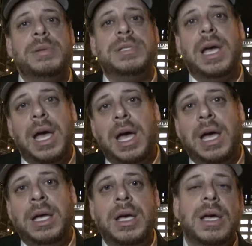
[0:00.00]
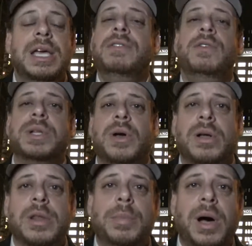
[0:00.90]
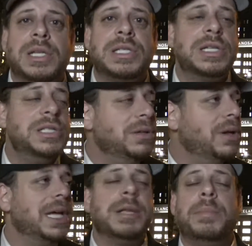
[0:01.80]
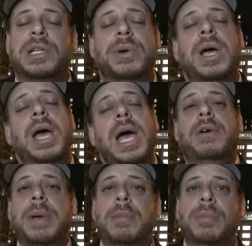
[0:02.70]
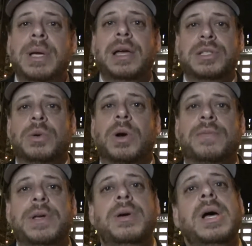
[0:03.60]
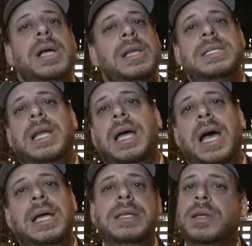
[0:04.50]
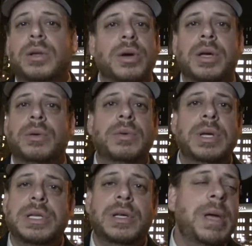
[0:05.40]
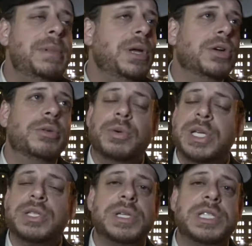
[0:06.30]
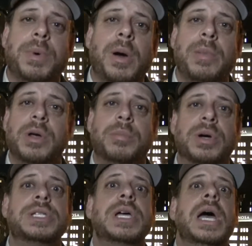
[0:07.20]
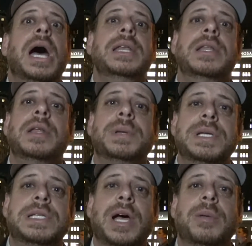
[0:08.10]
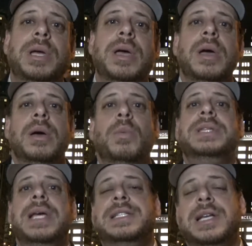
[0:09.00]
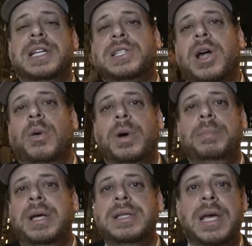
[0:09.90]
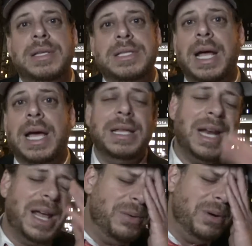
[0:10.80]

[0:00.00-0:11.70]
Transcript: and say, hey, even if you want to talk to the boss because you don't like the boss, hey, remember me? I used to work for you. Listen, I need you to look in maybe your human resource department or your books. I need you to please tell me what dates did I start, what dates did I end, and I don't